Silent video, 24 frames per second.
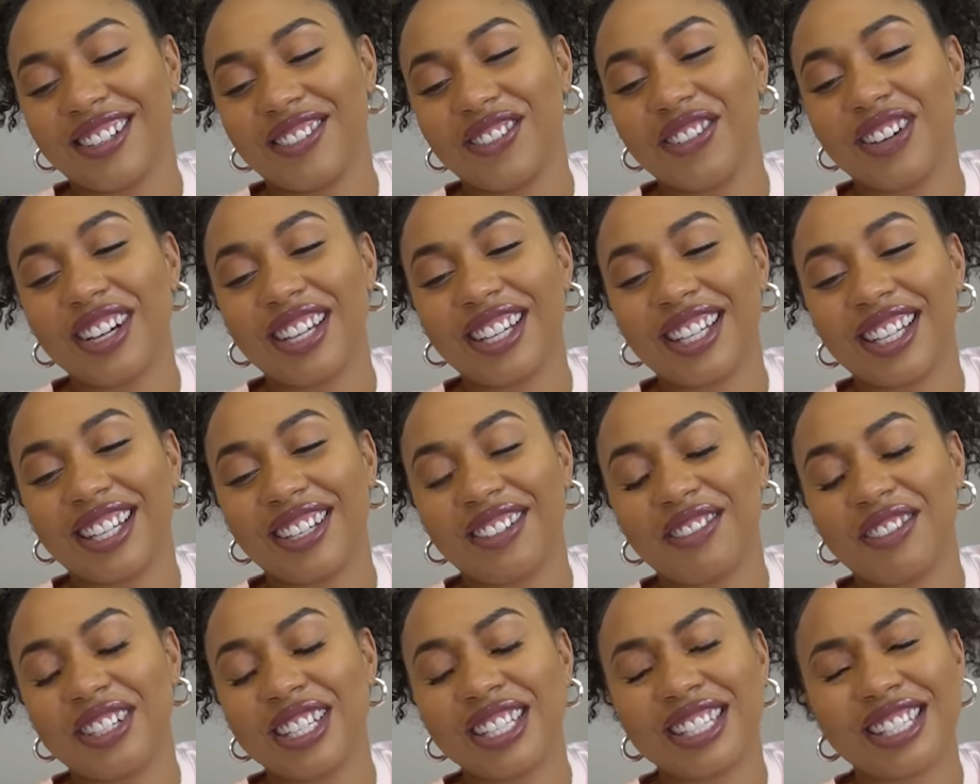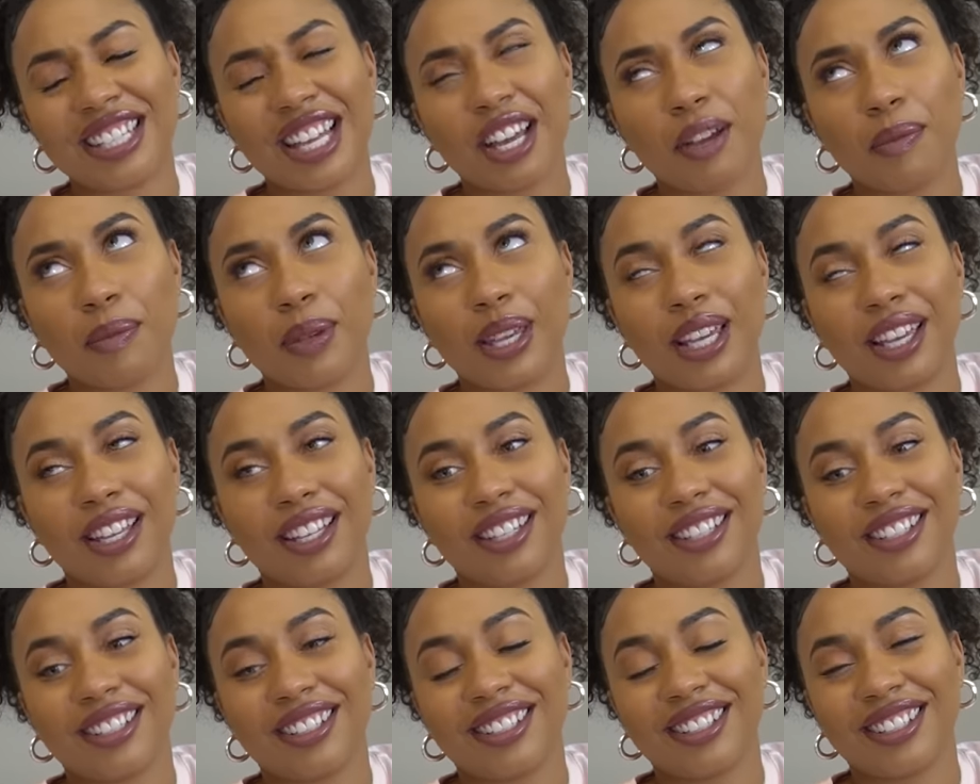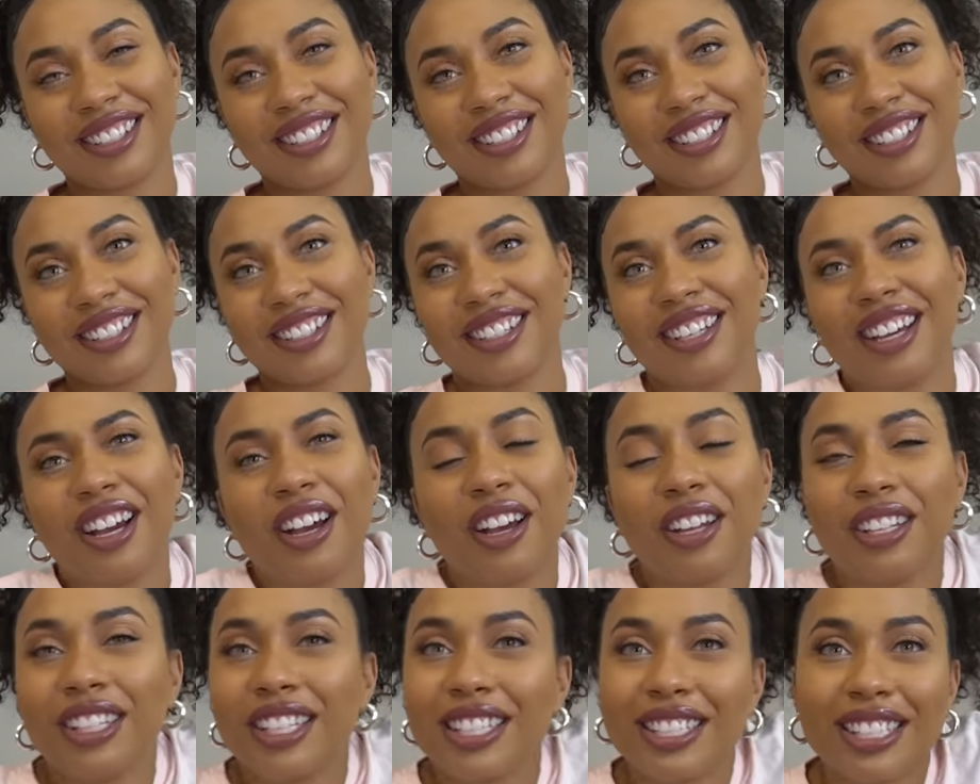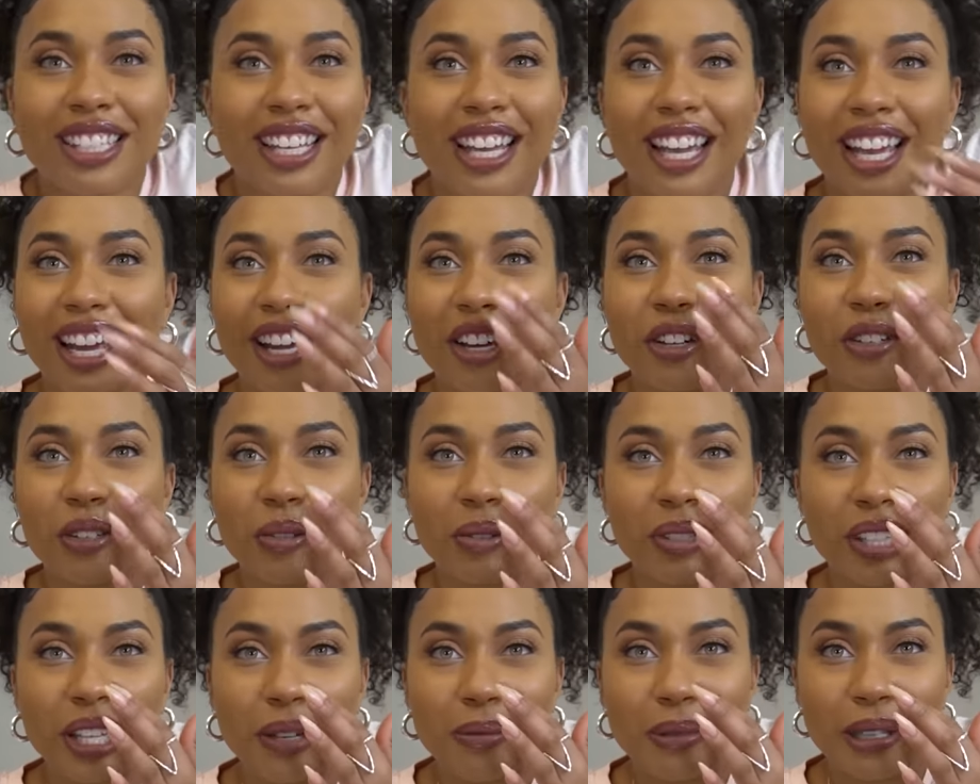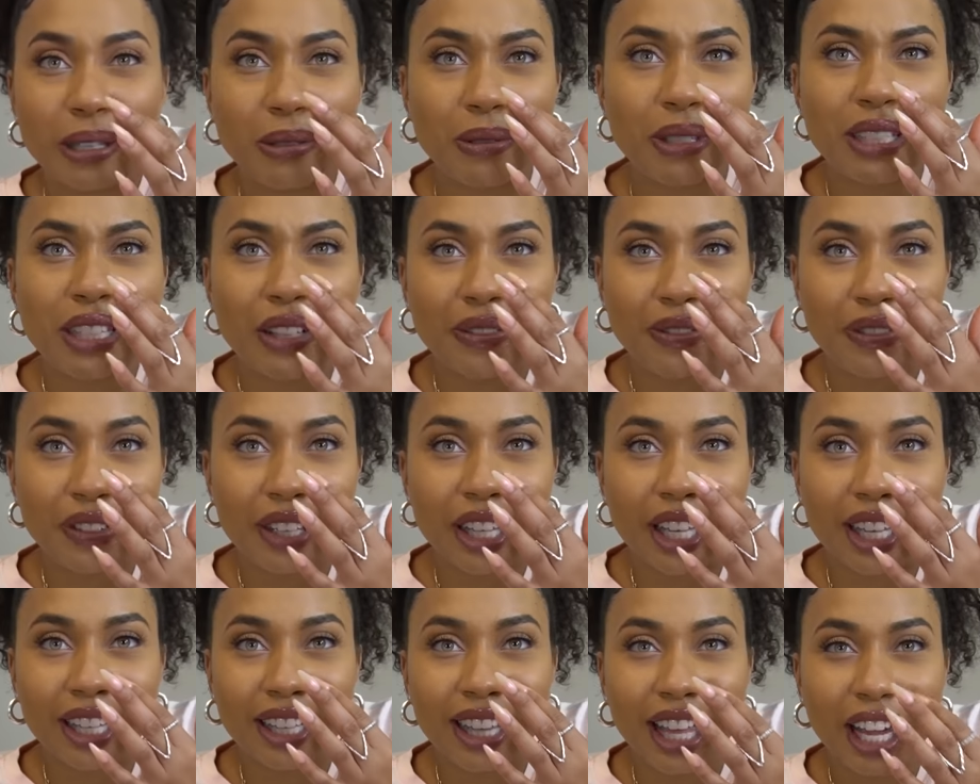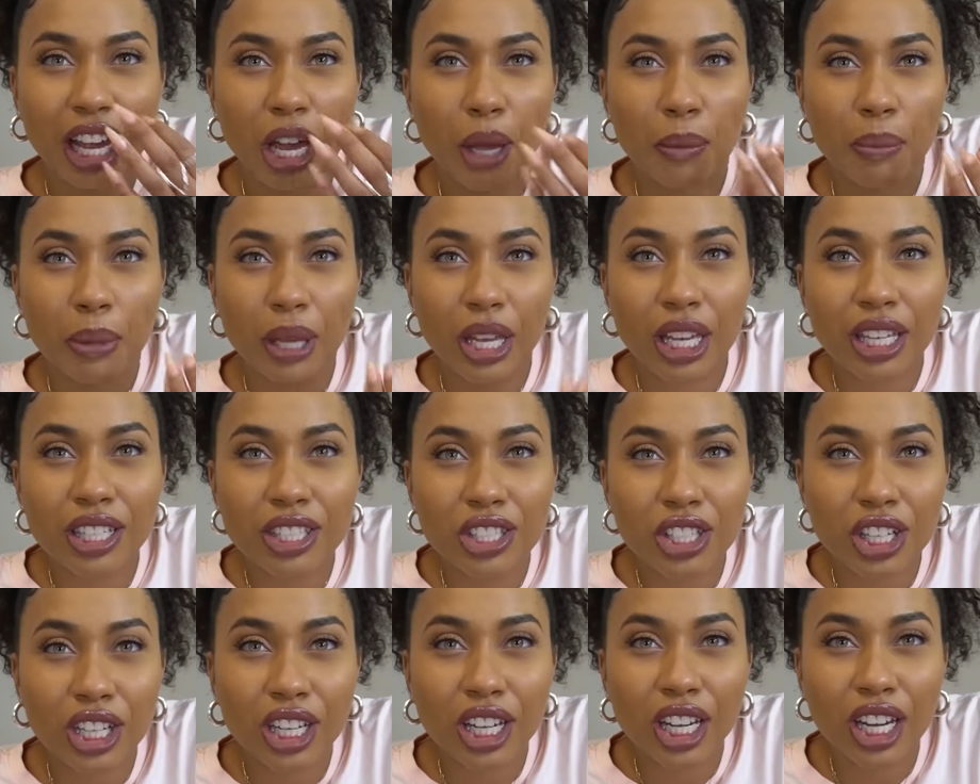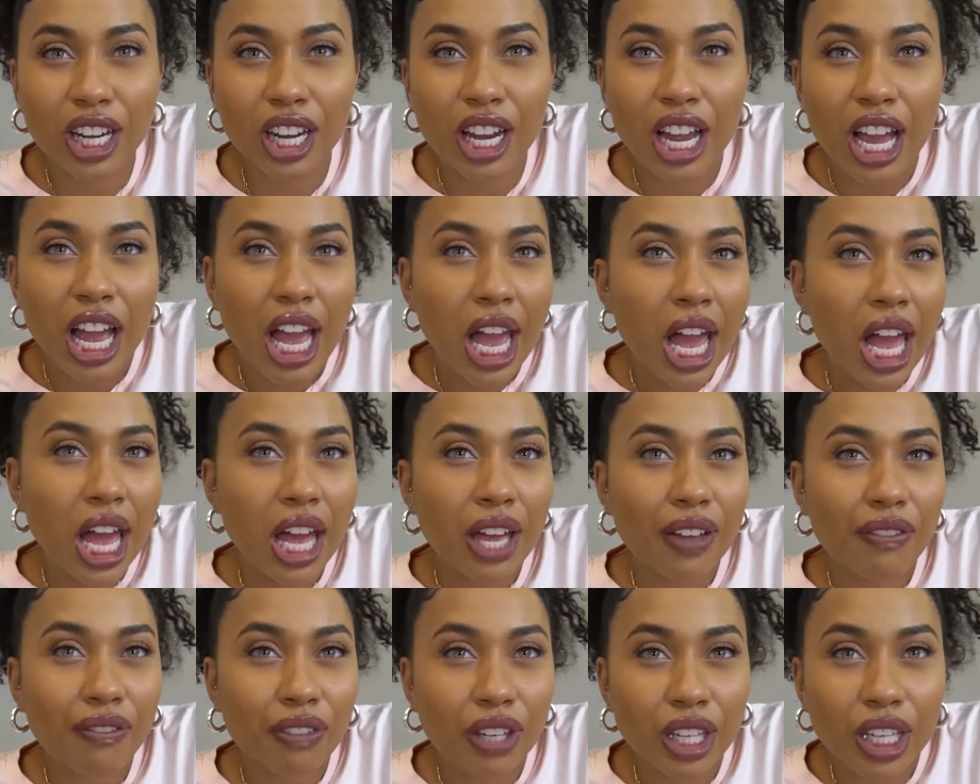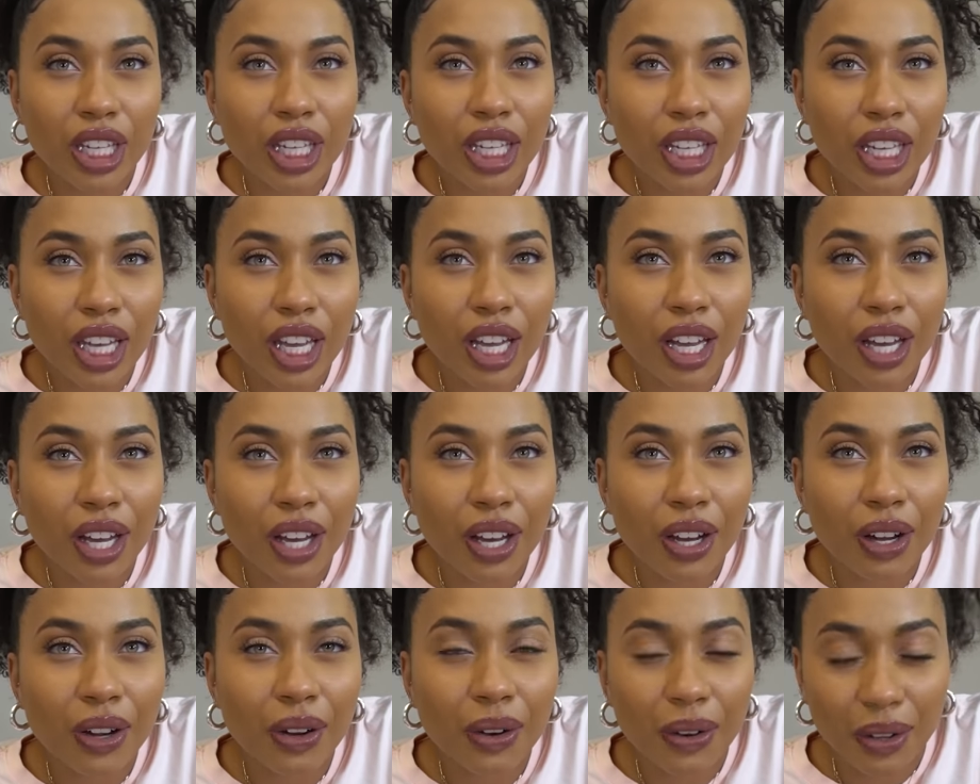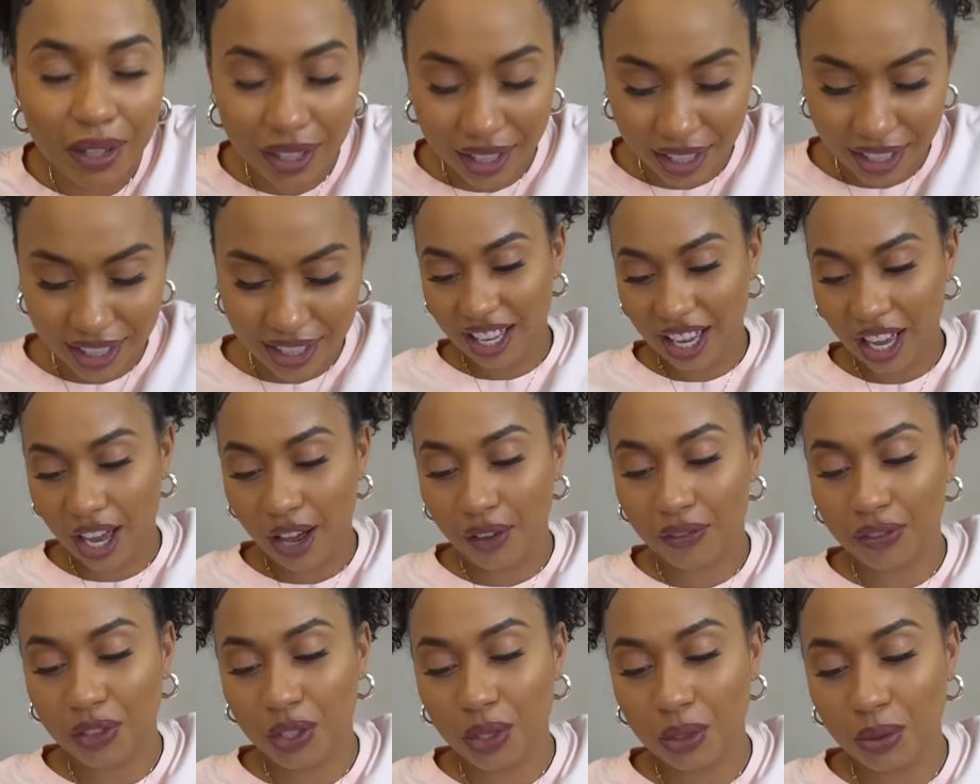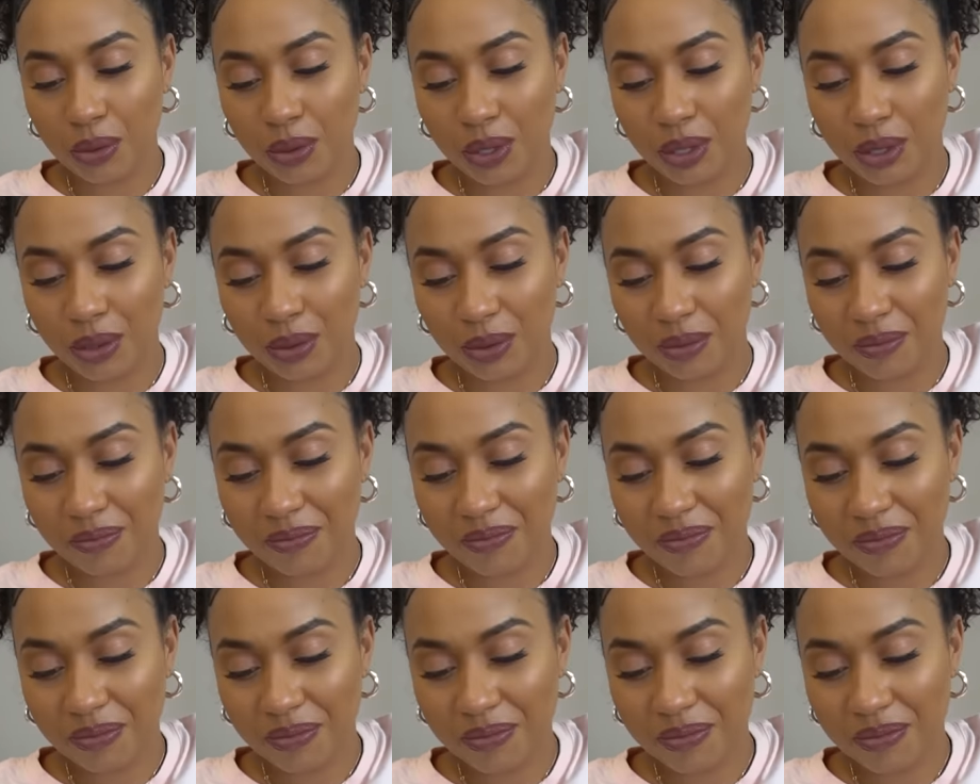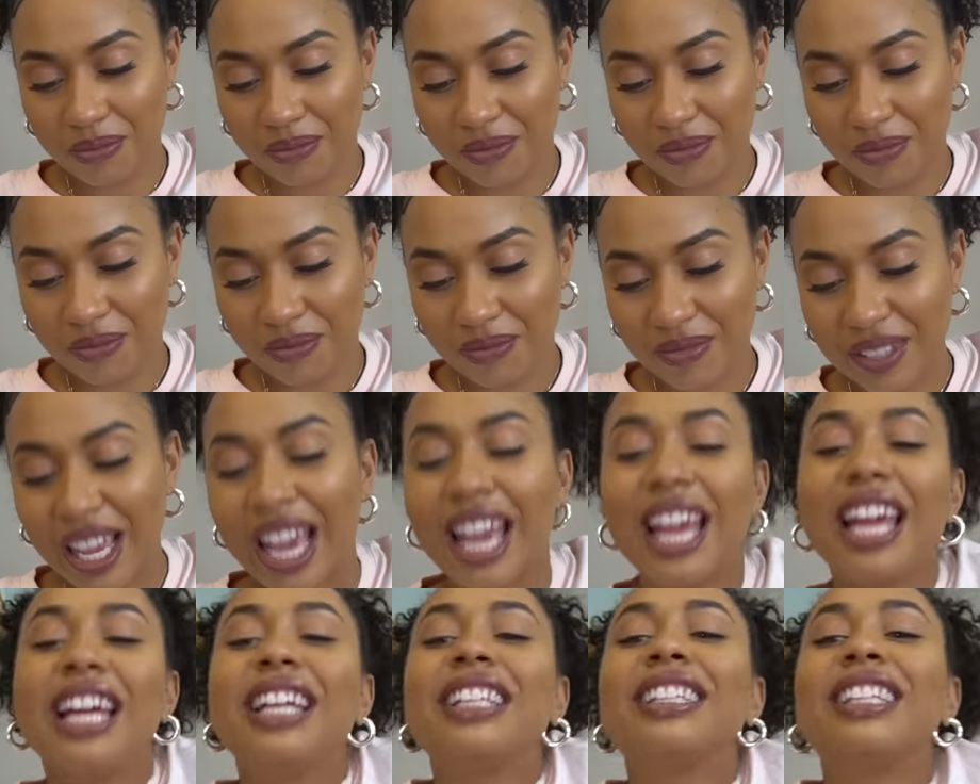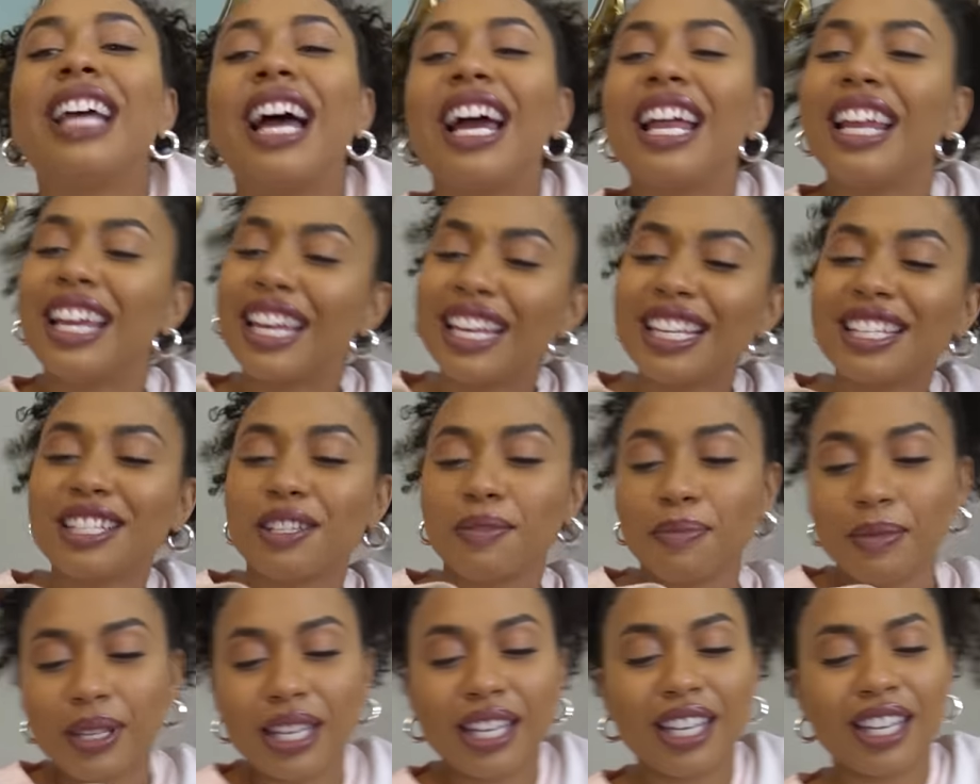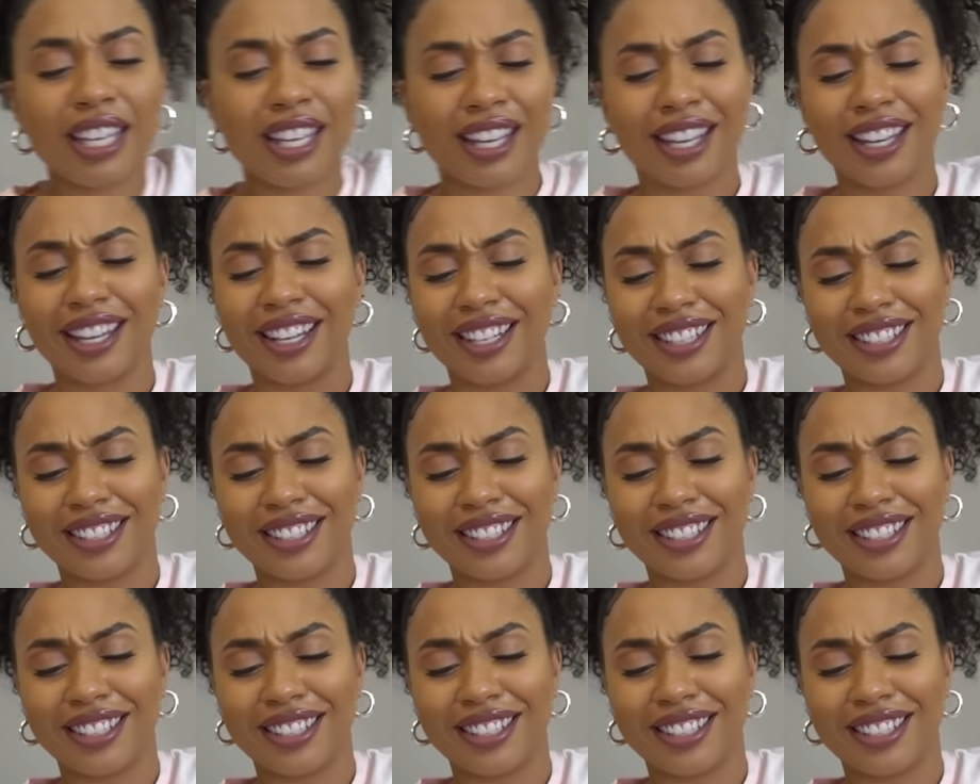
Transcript: What does that mean? Y'all, Newsy, I don't know what that means. What's a flick? Like a picture, a video of you. That is me.